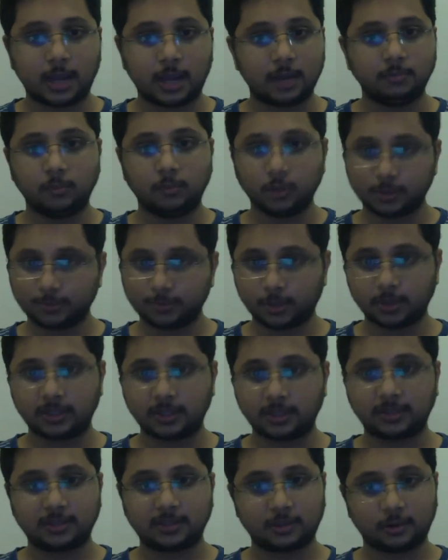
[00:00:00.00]
and most
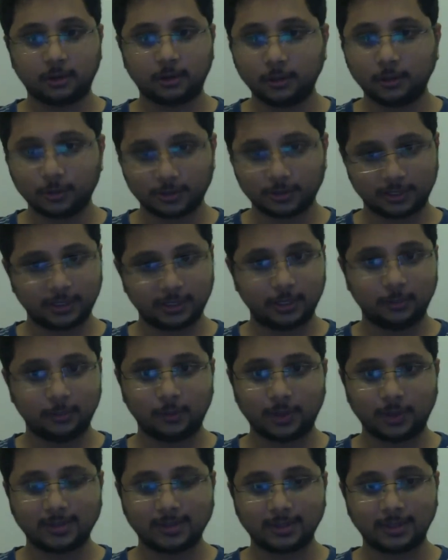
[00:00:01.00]
projects are all hosted in
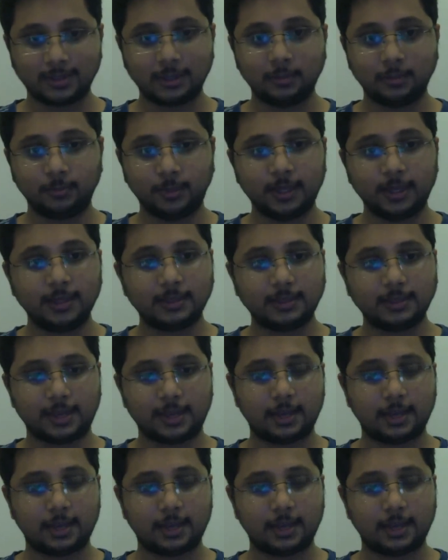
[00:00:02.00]
one single place,